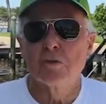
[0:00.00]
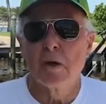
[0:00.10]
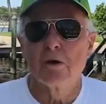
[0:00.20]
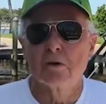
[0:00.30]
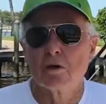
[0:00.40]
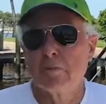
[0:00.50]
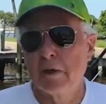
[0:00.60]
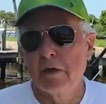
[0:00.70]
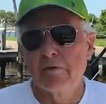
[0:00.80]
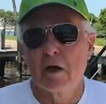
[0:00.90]
you around a little
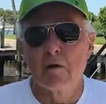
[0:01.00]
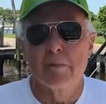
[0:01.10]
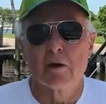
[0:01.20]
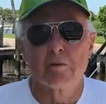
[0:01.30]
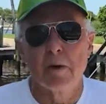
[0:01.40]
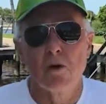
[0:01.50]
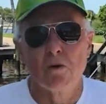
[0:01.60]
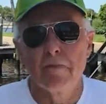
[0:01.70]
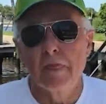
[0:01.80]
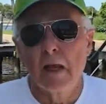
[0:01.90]
bit even on a bigger boat.